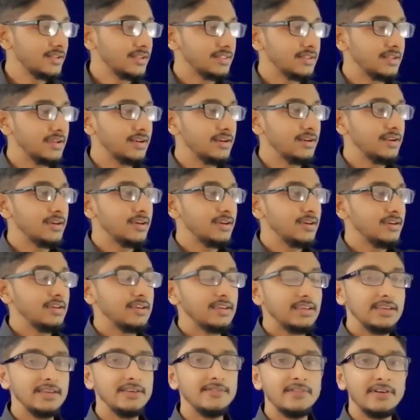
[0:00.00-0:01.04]
then
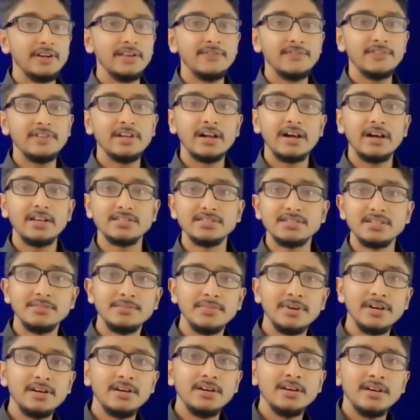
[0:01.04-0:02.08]
even if the
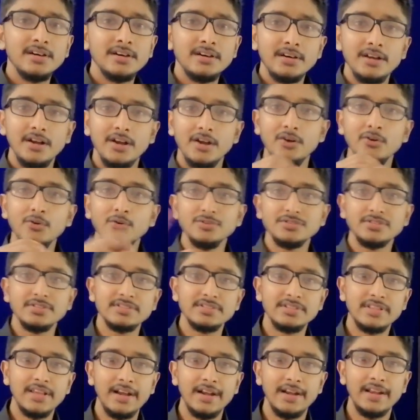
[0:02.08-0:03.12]
customer
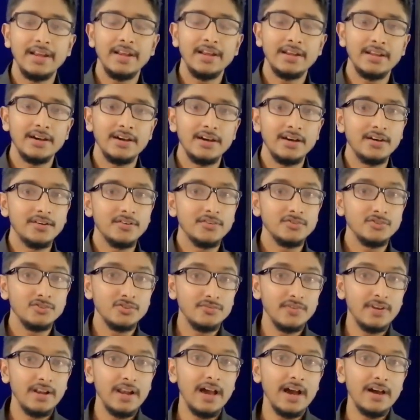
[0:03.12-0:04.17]
loses their data,
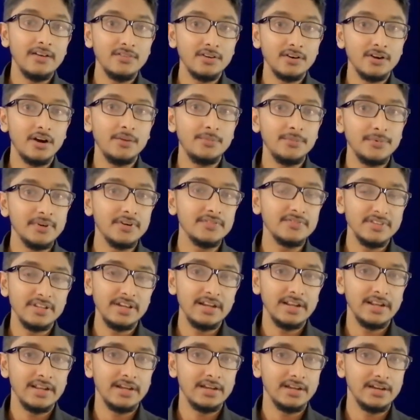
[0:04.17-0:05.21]
you will have a copy of
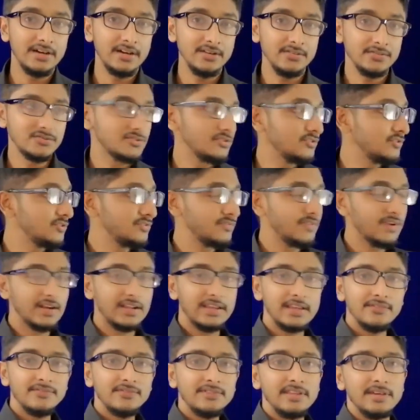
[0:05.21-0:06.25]
their data. So you will
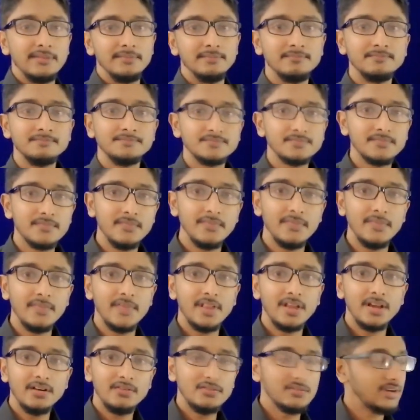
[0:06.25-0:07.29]
give them,
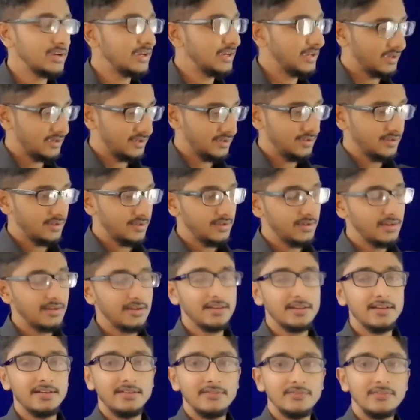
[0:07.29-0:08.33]
okay,
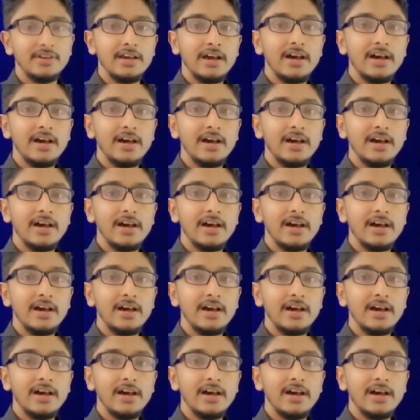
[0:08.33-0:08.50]
we